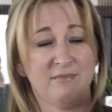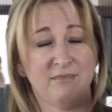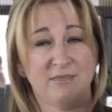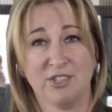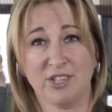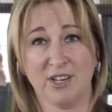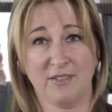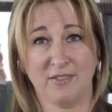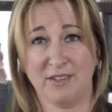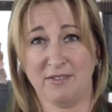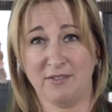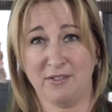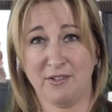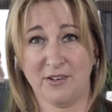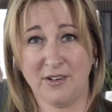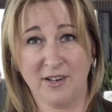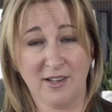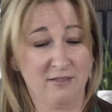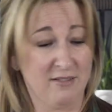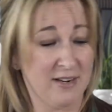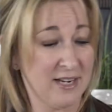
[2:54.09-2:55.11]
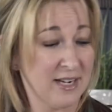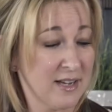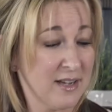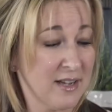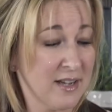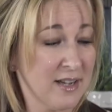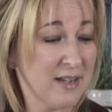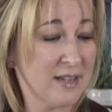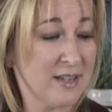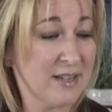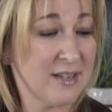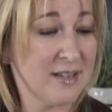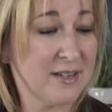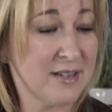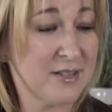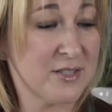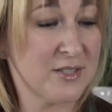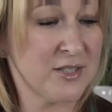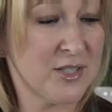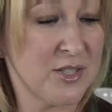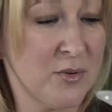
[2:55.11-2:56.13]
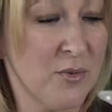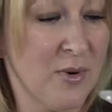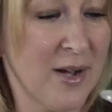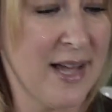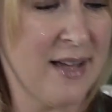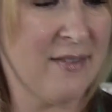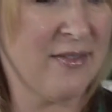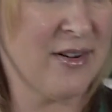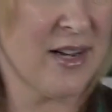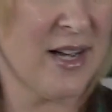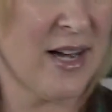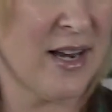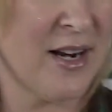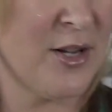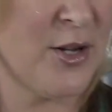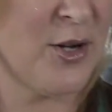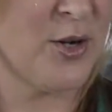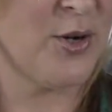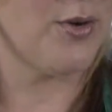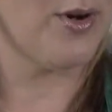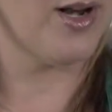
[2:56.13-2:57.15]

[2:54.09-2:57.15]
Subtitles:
Shove in the food colouring to whatever colour you